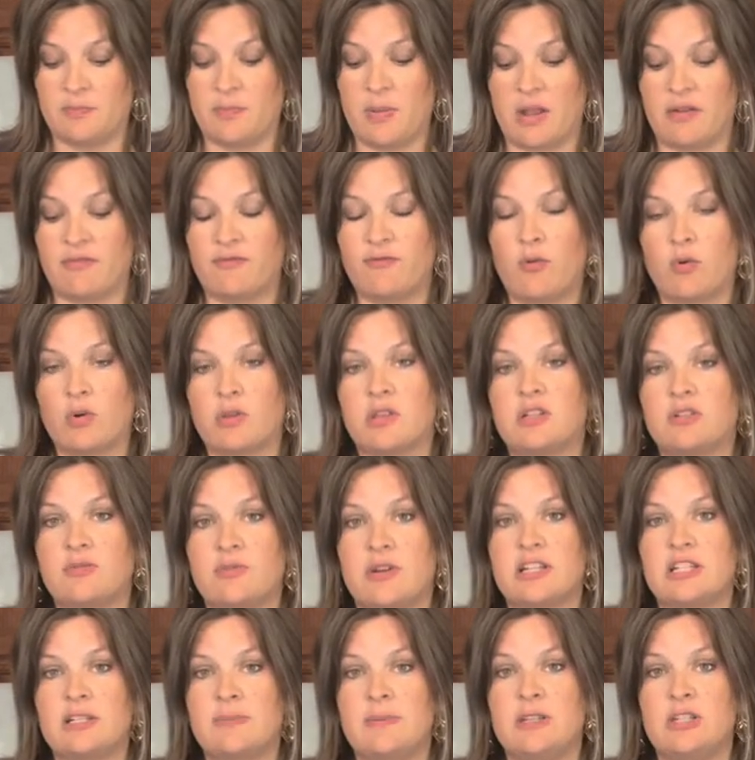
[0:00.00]
But for this
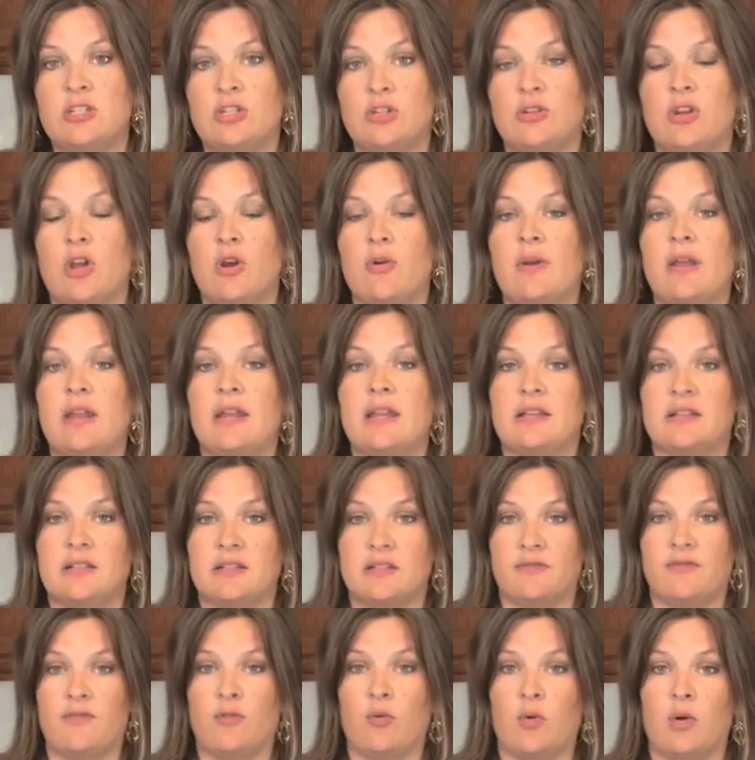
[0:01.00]
recipe, do know it is
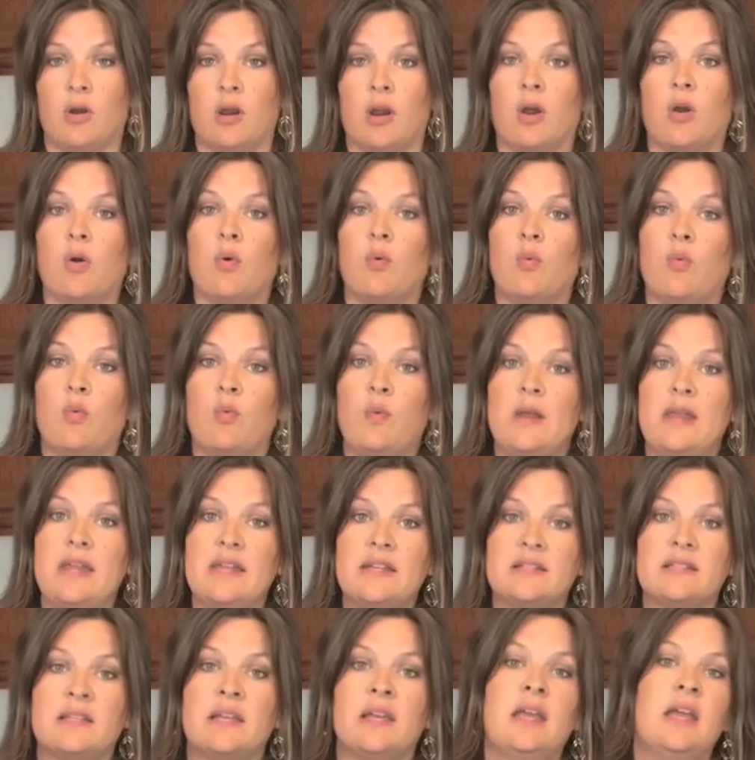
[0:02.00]
for
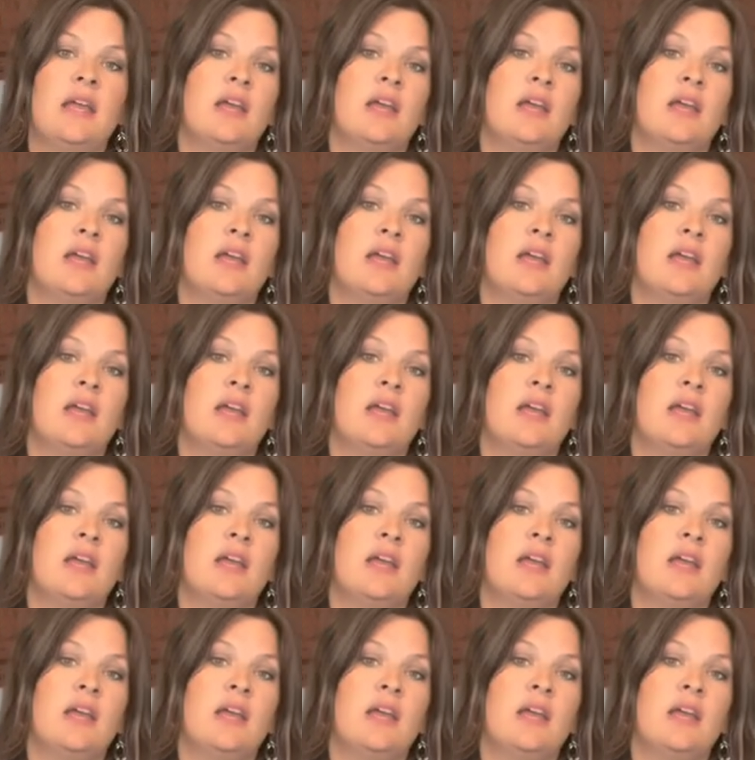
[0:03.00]
wheat.